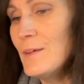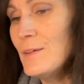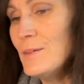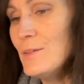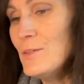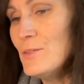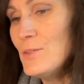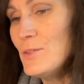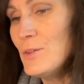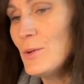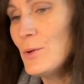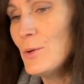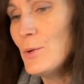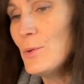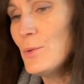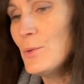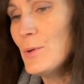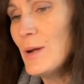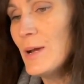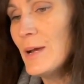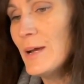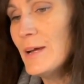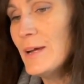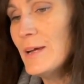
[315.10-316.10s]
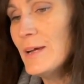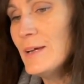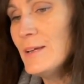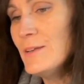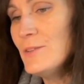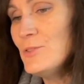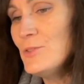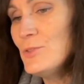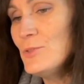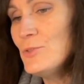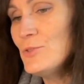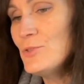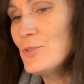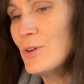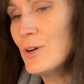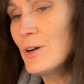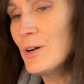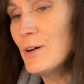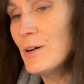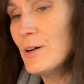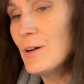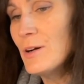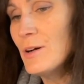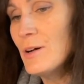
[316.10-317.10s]
So as you
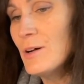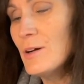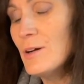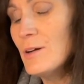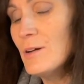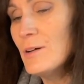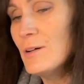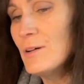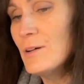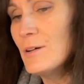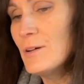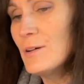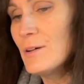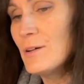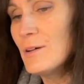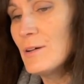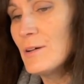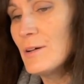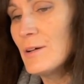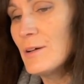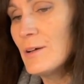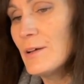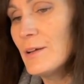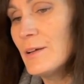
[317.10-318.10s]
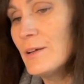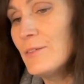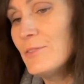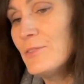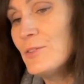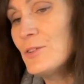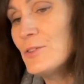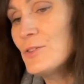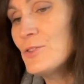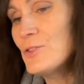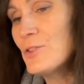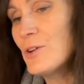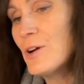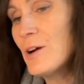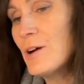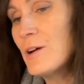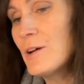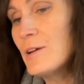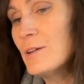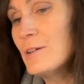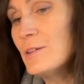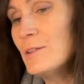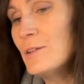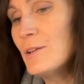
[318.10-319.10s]
draw, and if you're
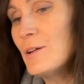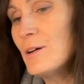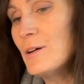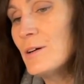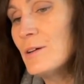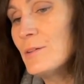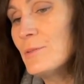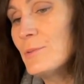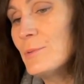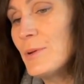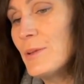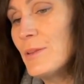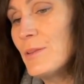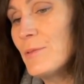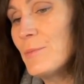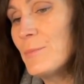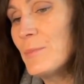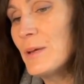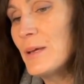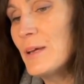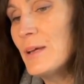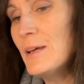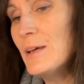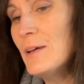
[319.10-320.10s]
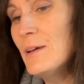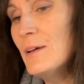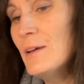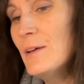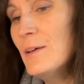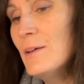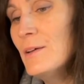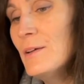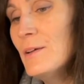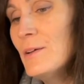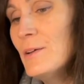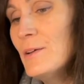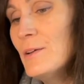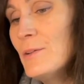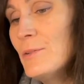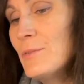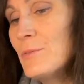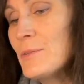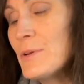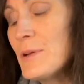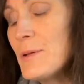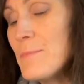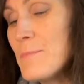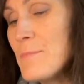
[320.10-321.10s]
drawing along with me,
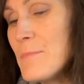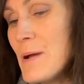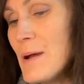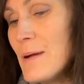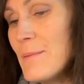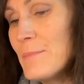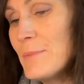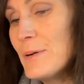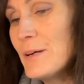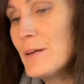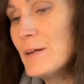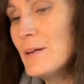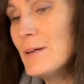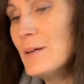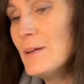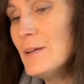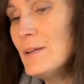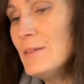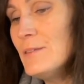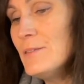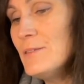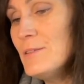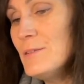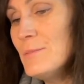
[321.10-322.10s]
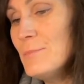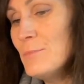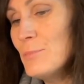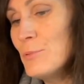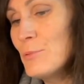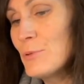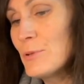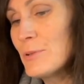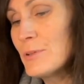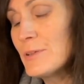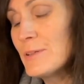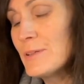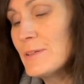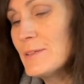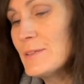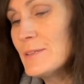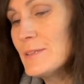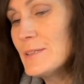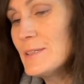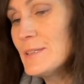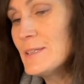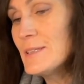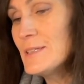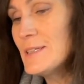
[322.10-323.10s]
remember it's important
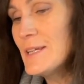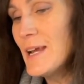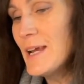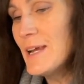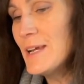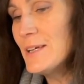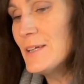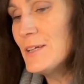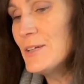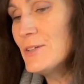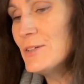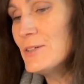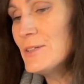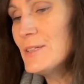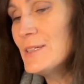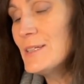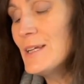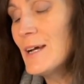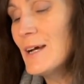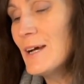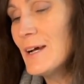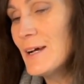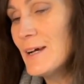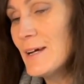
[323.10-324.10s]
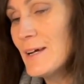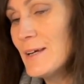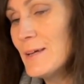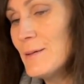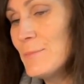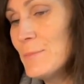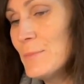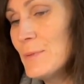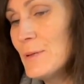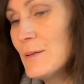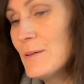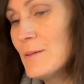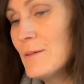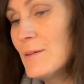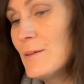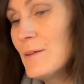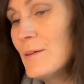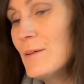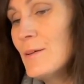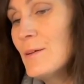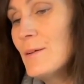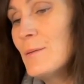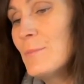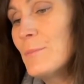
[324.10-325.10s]
to take your time,
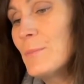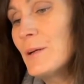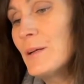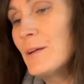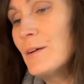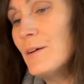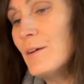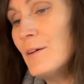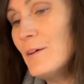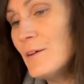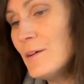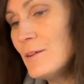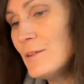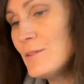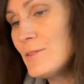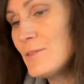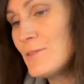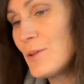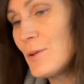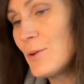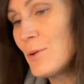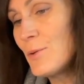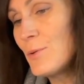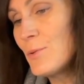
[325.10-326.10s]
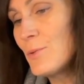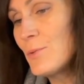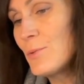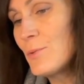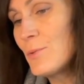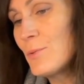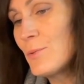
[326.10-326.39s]
but also